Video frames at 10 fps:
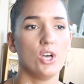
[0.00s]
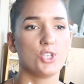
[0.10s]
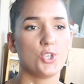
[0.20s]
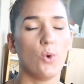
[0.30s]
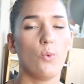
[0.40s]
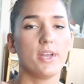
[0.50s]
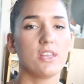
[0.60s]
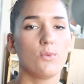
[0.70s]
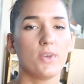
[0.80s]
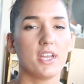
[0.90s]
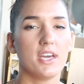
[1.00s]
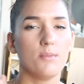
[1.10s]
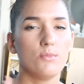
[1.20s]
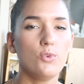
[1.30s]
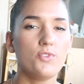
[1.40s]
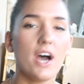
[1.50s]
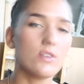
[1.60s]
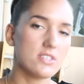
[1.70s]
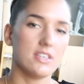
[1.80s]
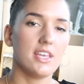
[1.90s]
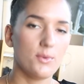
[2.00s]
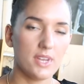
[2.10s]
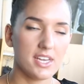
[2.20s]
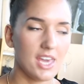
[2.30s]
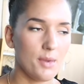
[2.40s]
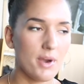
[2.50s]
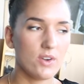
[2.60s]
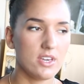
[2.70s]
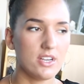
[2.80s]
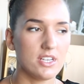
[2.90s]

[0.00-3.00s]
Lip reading: So when I moved out to LA, when I came out here,